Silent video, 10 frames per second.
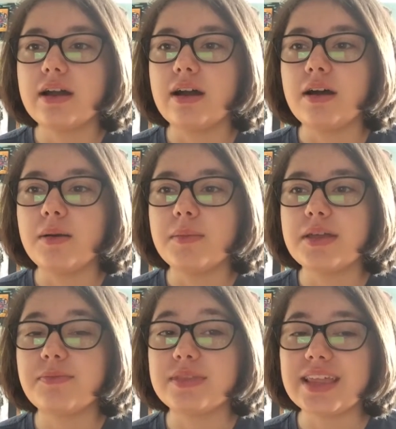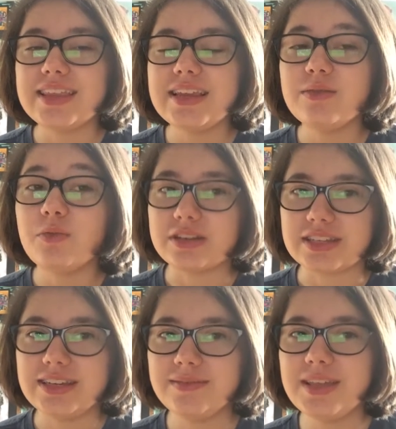But then it
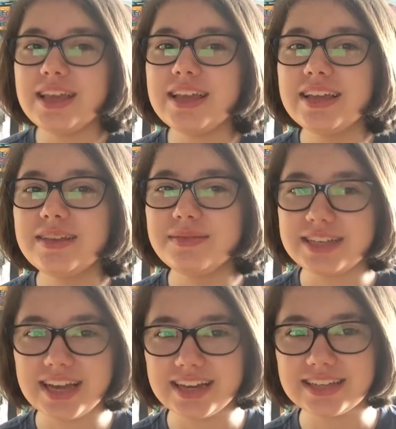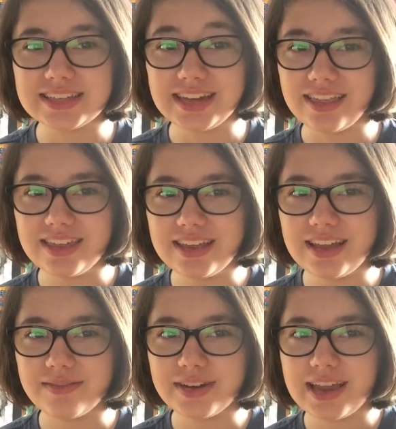wasn't, because nothing
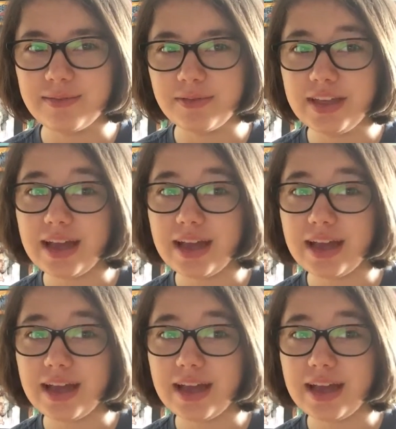ever came of it.